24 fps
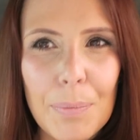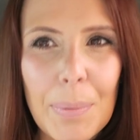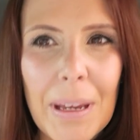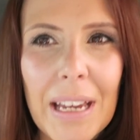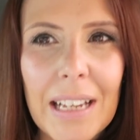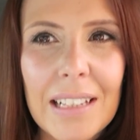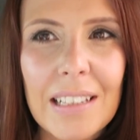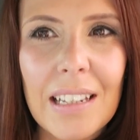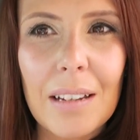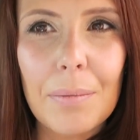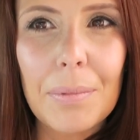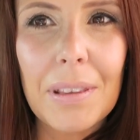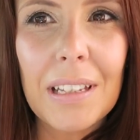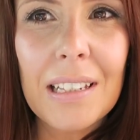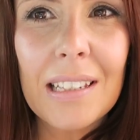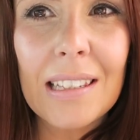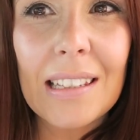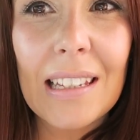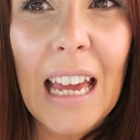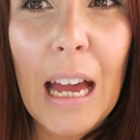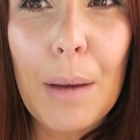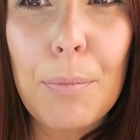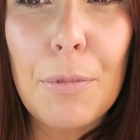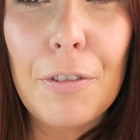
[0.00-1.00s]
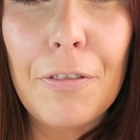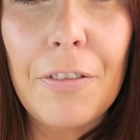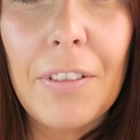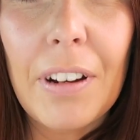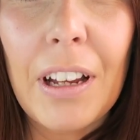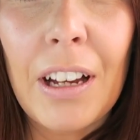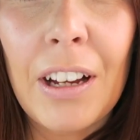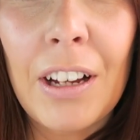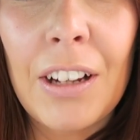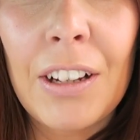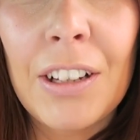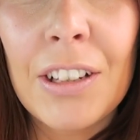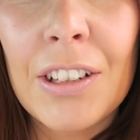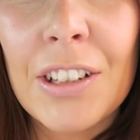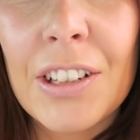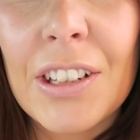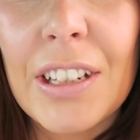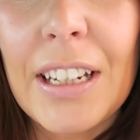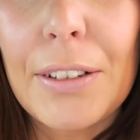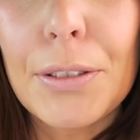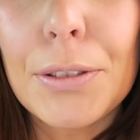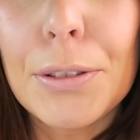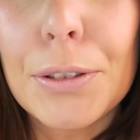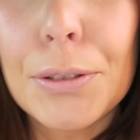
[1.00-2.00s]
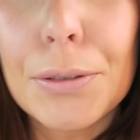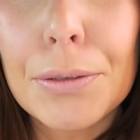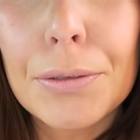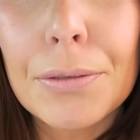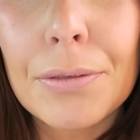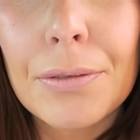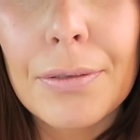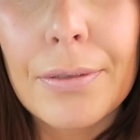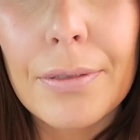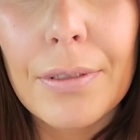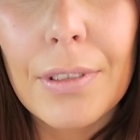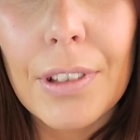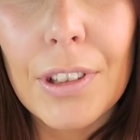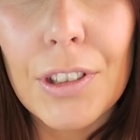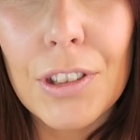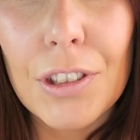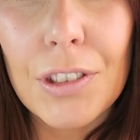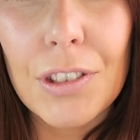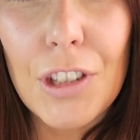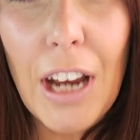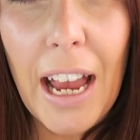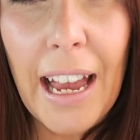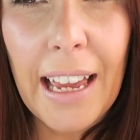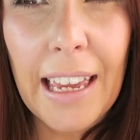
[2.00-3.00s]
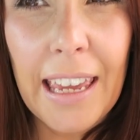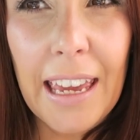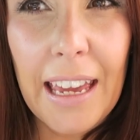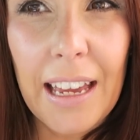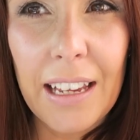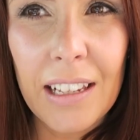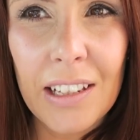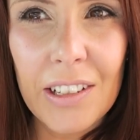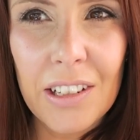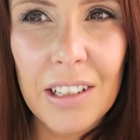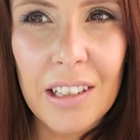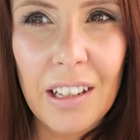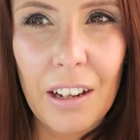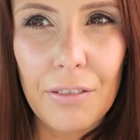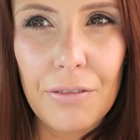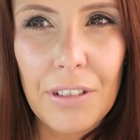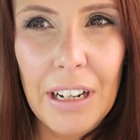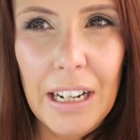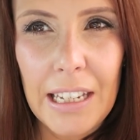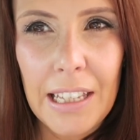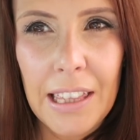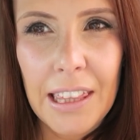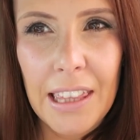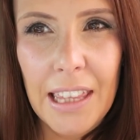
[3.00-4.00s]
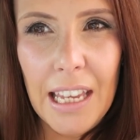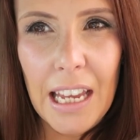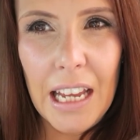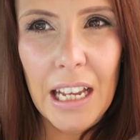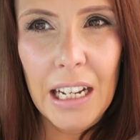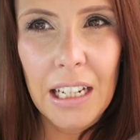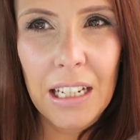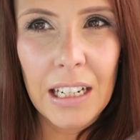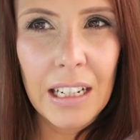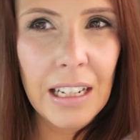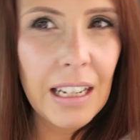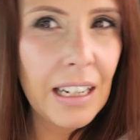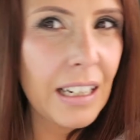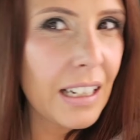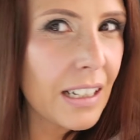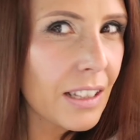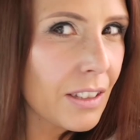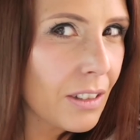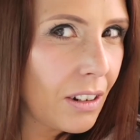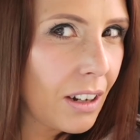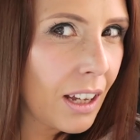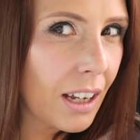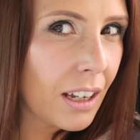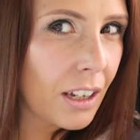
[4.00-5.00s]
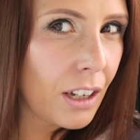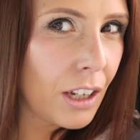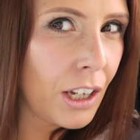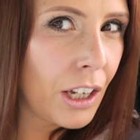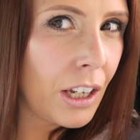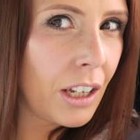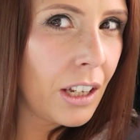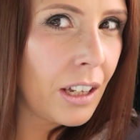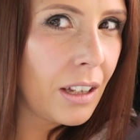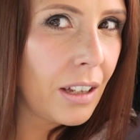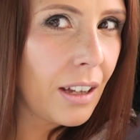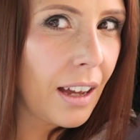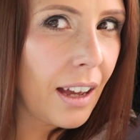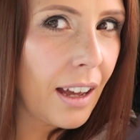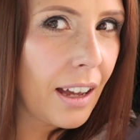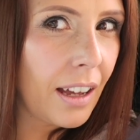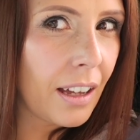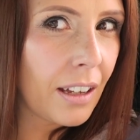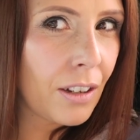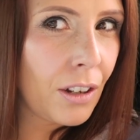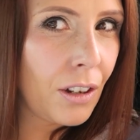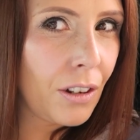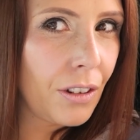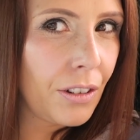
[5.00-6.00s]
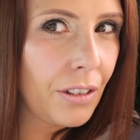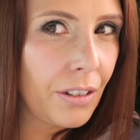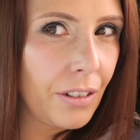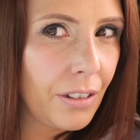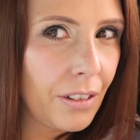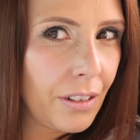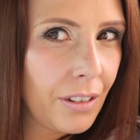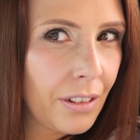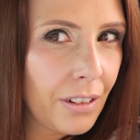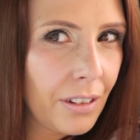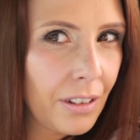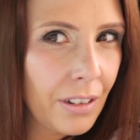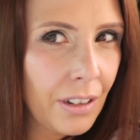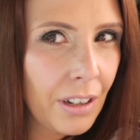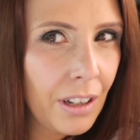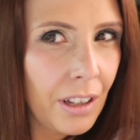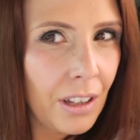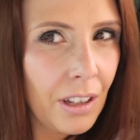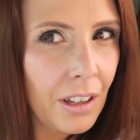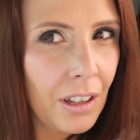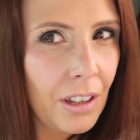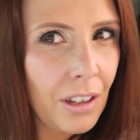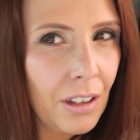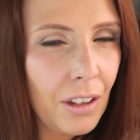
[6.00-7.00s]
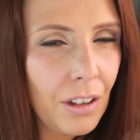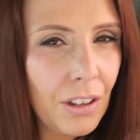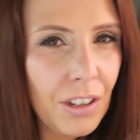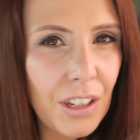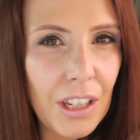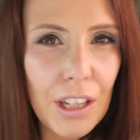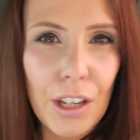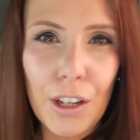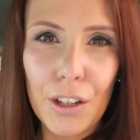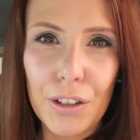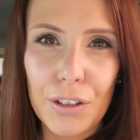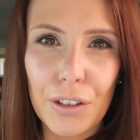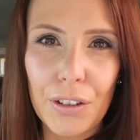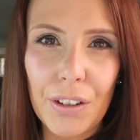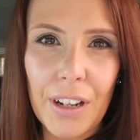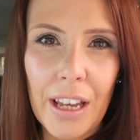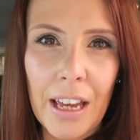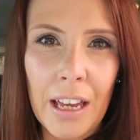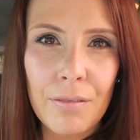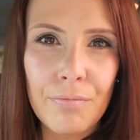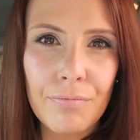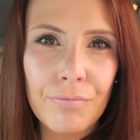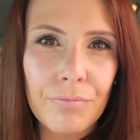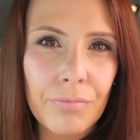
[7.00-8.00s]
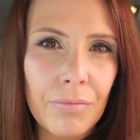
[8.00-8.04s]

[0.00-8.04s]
I picked up this camouflage little jacket. It's just like really thin and it's got like a cotton hoodie hood on it.